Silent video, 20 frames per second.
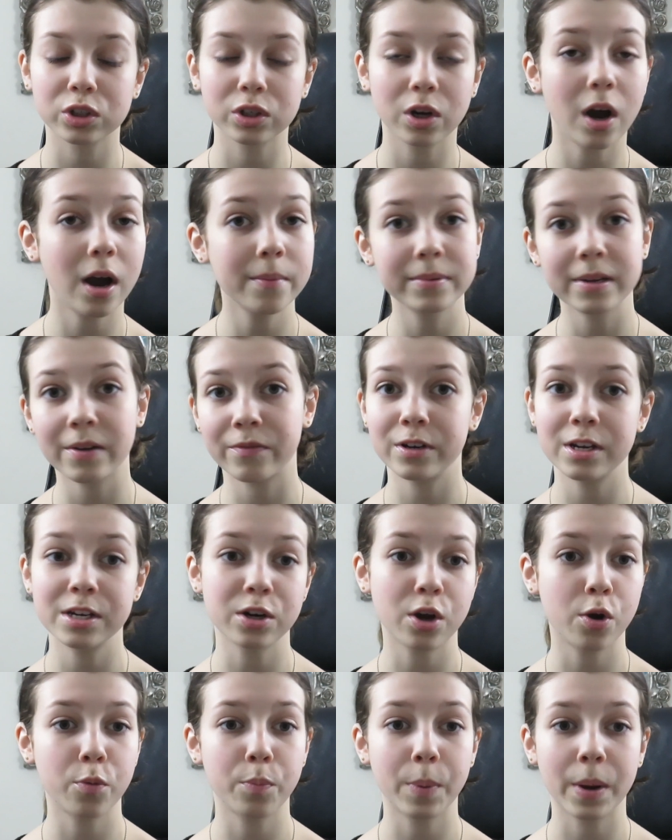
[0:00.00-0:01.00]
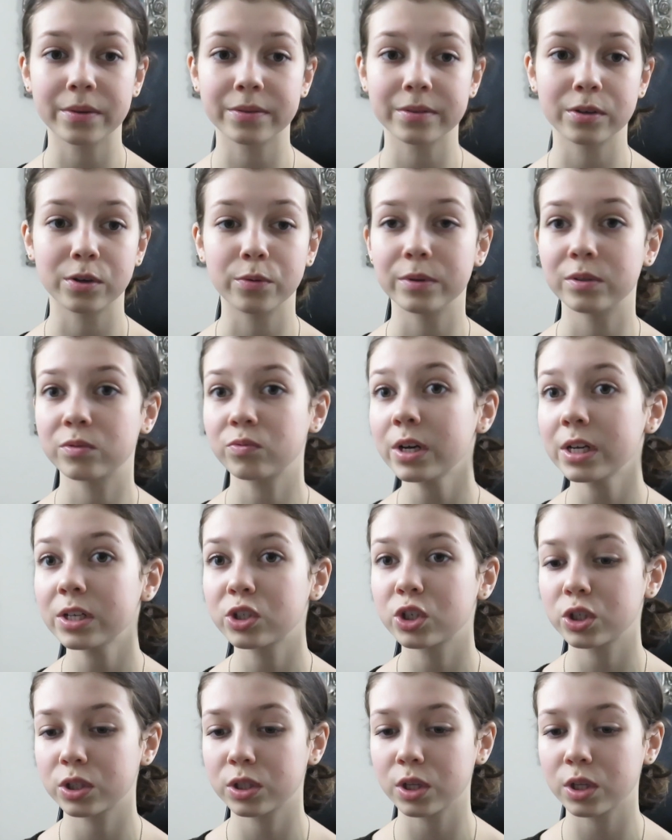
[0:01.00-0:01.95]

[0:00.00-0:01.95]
and I'm definitely no person who is rich,